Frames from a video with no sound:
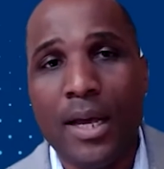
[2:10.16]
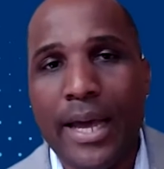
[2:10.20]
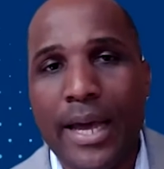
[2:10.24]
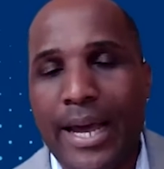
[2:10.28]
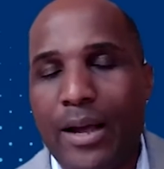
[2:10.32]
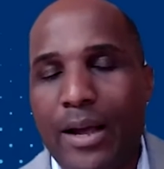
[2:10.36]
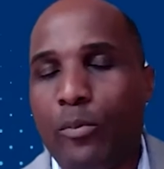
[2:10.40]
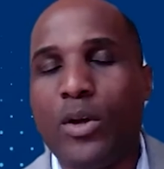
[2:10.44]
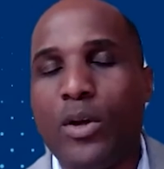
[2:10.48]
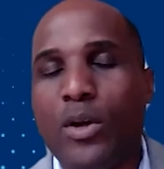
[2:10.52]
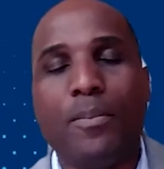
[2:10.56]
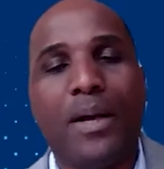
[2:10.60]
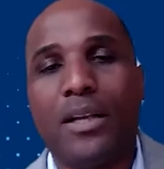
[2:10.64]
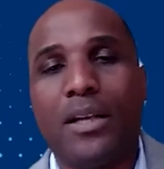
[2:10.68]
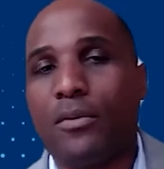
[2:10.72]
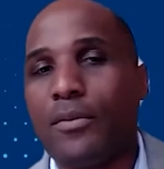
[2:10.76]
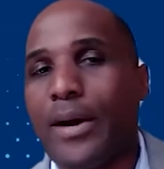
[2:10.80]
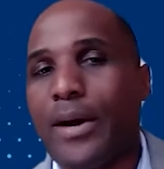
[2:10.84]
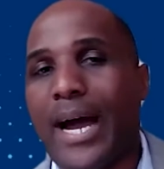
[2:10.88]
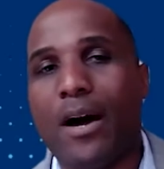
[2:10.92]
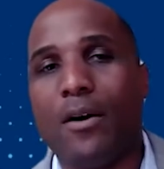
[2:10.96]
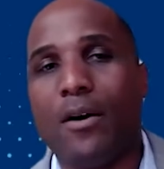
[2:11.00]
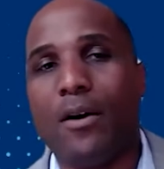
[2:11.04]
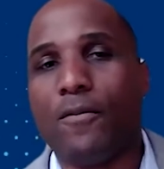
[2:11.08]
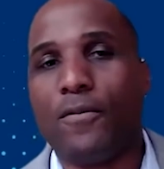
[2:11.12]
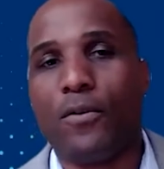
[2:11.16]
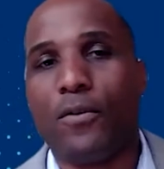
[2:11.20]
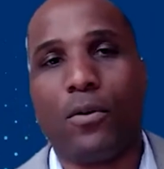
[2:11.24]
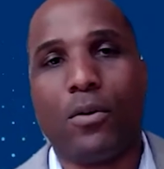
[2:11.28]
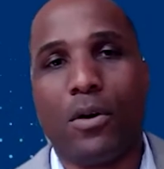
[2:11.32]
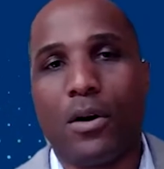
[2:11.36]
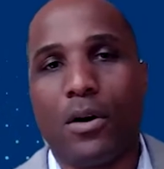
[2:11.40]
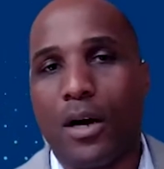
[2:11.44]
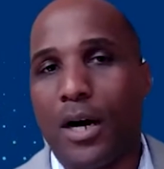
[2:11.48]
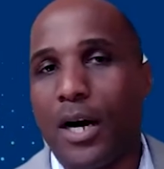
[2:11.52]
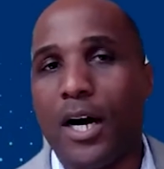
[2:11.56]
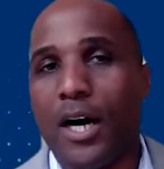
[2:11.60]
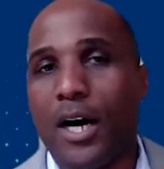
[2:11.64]
And we've been around
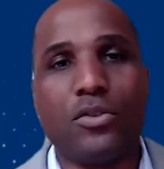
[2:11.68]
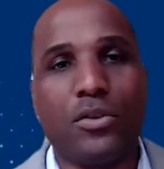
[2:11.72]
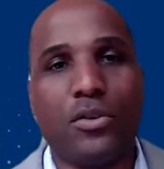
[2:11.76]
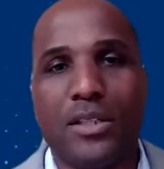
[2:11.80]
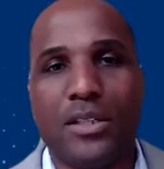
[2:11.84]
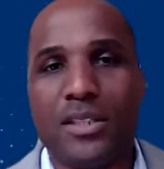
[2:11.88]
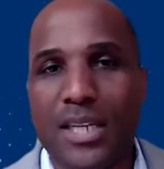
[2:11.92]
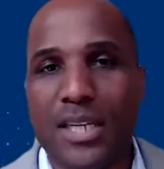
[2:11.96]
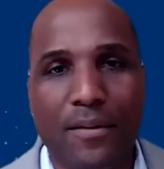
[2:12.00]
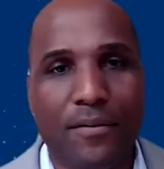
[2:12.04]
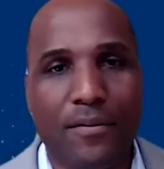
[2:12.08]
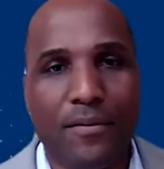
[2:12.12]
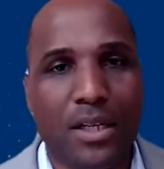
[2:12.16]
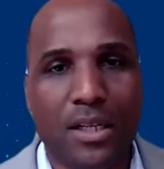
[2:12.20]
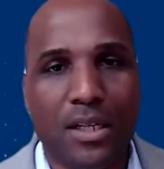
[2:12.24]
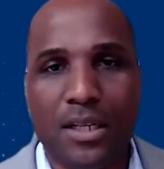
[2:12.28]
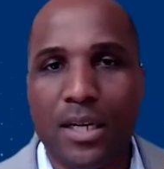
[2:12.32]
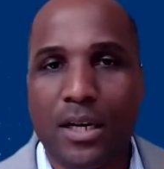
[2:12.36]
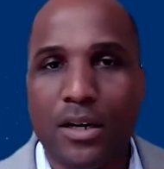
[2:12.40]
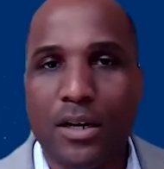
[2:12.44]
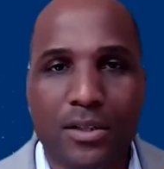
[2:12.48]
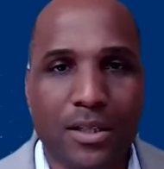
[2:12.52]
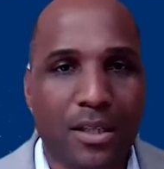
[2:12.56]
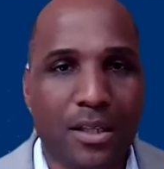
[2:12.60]
for 170 years,